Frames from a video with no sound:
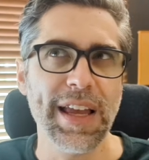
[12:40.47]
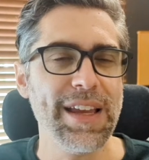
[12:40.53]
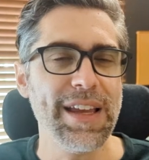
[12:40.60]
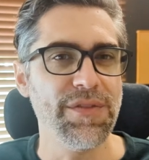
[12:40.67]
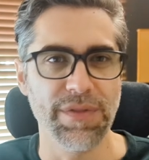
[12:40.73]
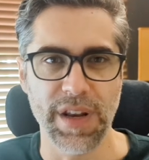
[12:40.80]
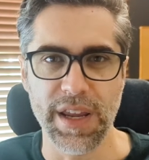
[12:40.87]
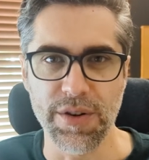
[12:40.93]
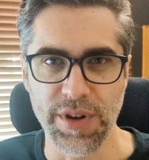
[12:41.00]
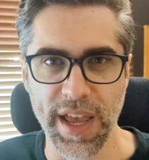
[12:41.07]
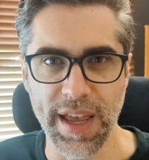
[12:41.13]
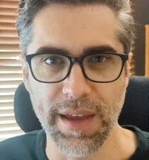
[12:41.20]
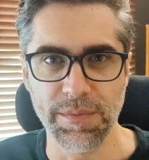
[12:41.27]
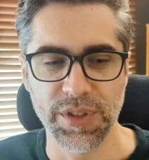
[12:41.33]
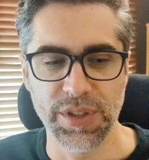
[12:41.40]
in video
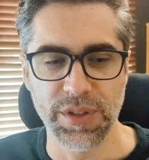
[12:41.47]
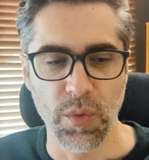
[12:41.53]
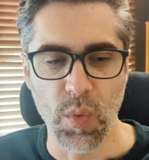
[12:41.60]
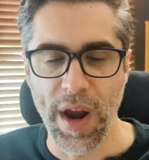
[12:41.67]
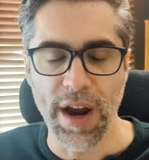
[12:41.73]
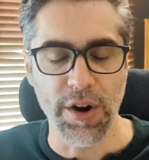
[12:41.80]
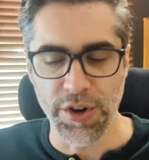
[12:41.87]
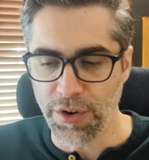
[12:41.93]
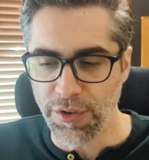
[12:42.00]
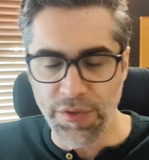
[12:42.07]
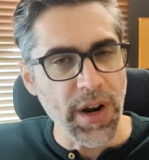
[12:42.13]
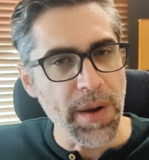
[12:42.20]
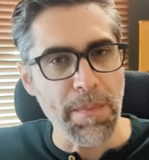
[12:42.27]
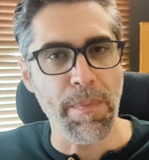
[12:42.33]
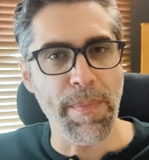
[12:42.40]
games, where you're
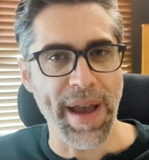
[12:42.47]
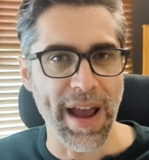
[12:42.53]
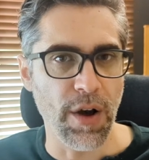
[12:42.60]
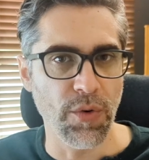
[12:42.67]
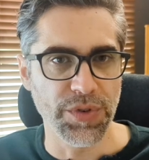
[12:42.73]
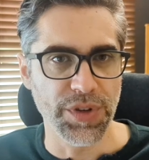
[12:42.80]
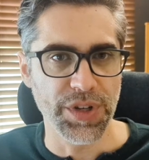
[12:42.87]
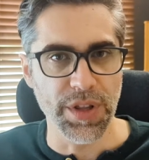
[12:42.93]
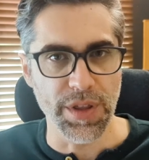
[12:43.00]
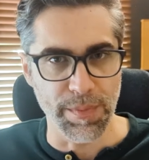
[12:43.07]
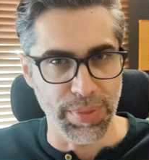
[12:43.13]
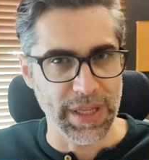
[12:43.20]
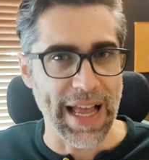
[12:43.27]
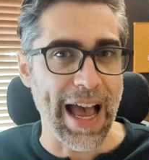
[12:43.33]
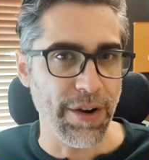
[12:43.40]
very bound to the
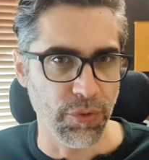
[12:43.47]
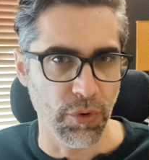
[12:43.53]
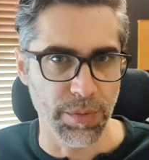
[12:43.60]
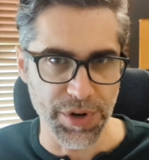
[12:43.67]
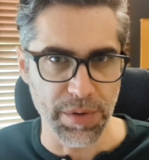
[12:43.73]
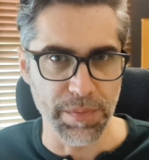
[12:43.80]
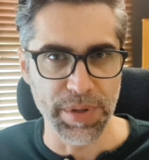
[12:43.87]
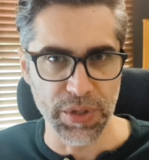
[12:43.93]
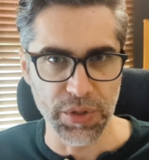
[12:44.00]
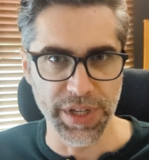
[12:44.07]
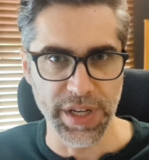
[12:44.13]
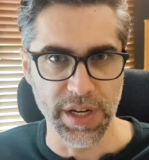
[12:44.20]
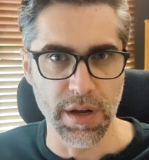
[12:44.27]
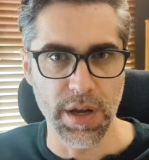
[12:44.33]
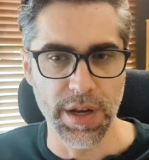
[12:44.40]
platform you're
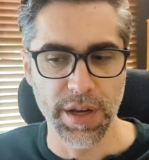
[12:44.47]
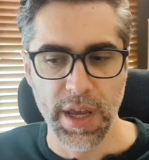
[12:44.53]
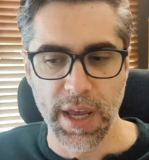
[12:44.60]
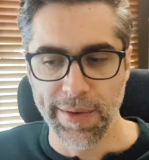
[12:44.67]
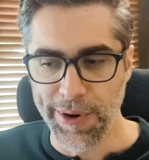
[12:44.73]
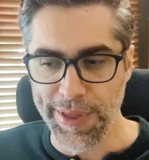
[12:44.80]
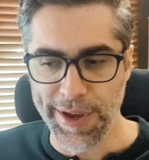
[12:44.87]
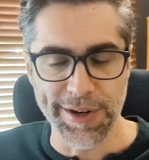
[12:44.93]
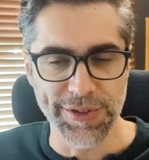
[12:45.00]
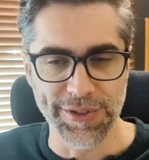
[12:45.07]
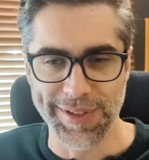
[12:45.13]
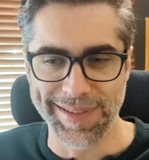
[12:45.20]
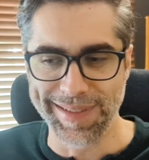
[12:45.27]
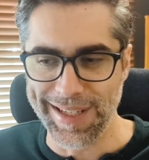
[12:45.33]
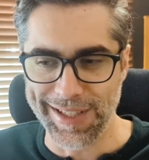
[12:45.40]
building on, where
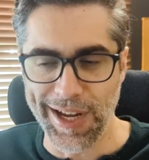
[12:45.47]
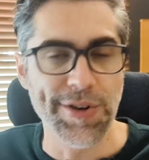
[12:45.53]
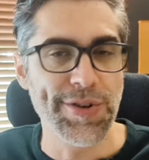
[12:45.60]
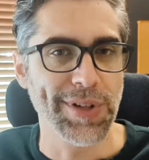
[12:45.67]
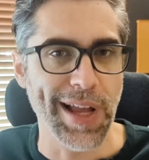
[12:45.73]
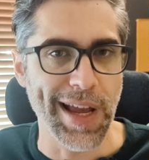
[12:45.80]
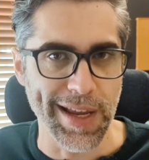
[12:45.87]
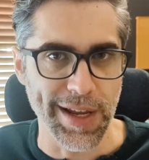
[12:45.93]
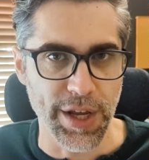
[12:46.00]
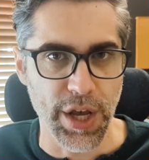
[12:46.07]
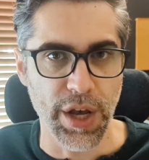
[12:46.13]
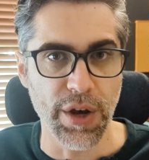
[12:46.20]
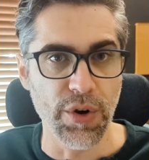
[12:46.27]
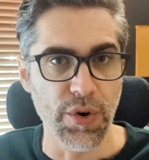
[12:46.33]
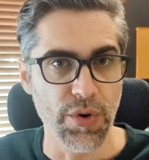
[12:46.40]
there's this underlying
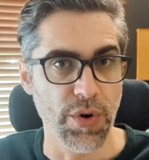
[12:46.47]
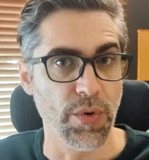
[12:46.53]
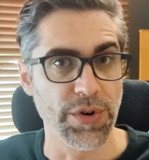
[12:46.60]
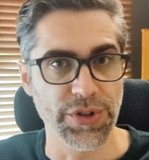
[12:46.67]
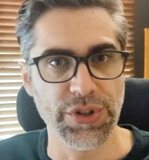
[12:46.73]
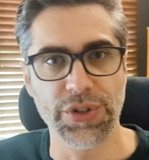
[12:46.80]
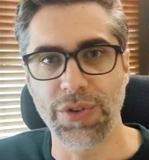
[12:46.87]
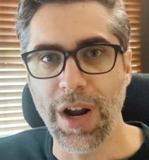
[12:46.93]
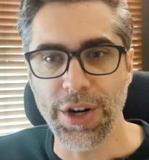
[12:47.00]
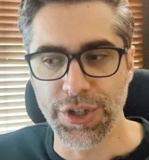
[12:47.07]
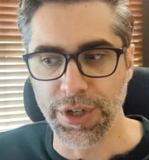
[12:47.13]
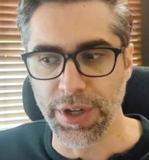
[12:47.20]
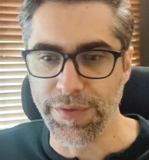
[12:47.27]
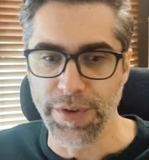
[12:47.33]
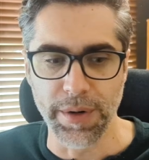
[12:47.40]
code or
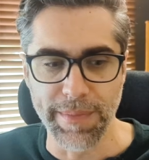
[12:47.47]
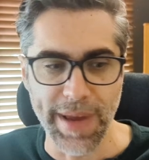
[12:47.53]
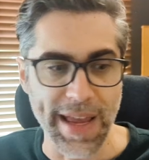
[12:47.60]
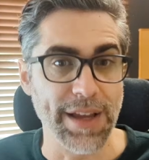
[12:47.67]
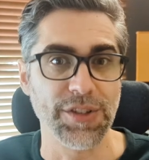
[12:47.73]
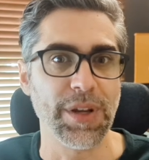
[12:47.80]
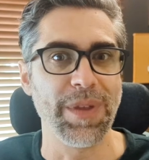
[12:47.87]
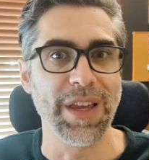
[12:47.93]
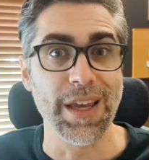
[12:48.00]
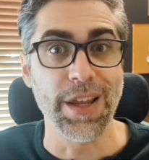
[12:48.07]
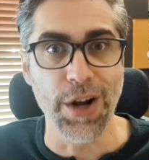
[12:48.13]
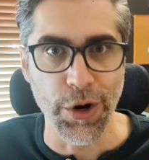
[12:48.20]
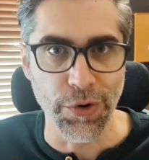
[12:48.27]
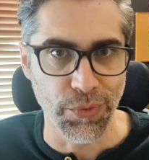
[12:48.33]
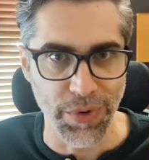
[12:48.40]
structure if you're making something in
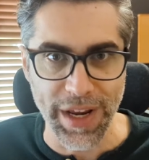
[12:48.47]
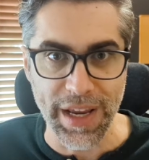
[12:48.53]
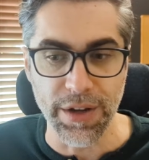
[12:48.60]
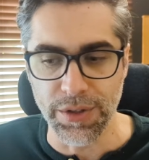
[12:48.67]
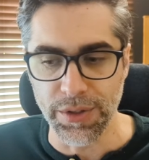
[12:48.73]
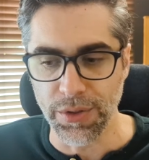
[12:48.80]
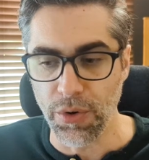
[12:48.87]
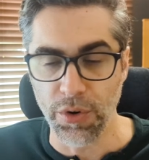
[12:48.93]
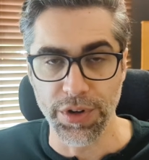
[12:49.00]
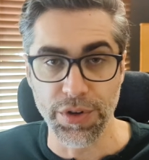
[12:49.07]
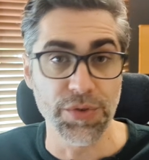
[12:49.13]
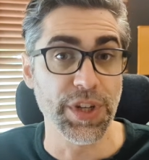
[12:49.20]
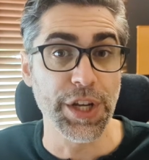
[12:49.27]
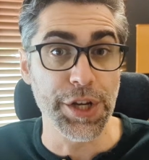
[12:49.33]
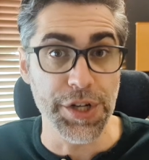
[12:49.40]
Unreal or
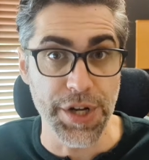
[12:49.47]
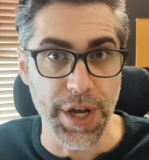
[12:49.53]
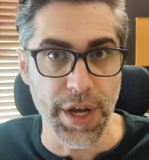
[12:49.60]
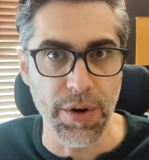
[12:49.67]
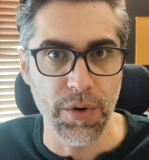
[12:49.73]
using Godot.